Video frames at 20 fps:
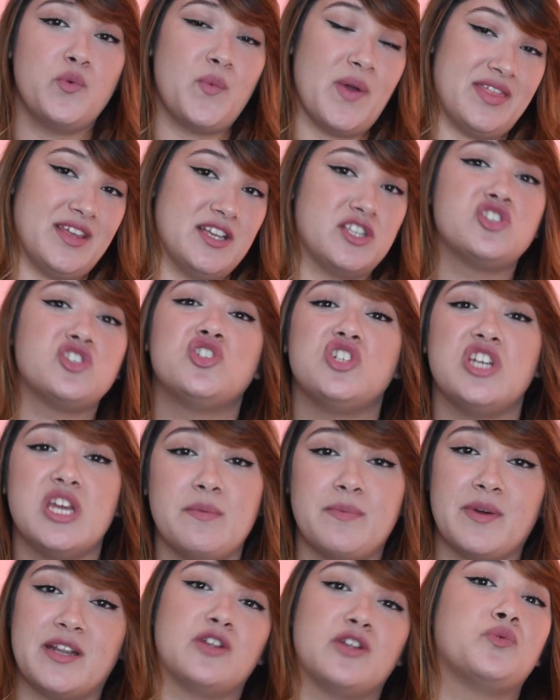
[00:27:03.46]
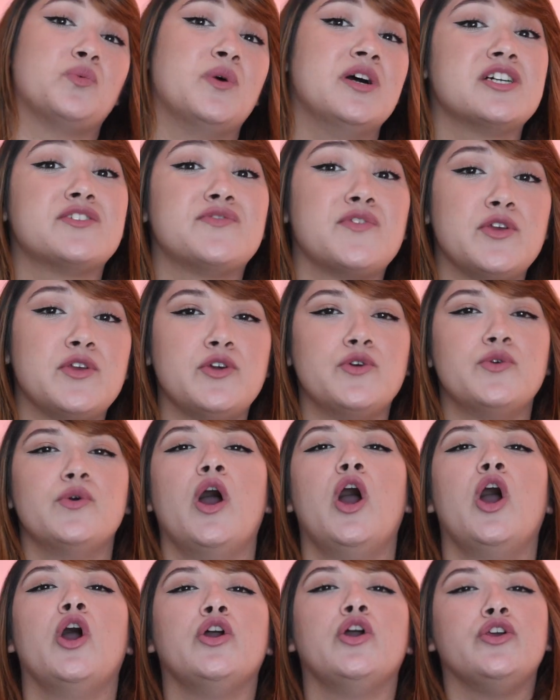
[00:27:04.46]
or whether it's cheap and it works for
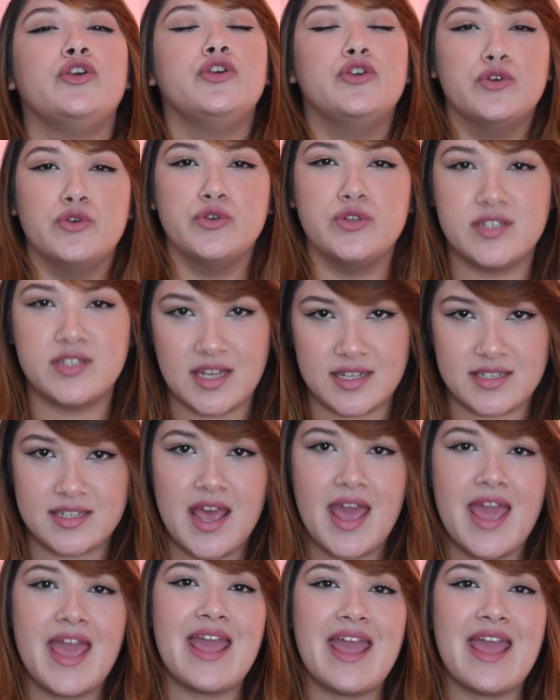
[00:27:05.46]
you, use it.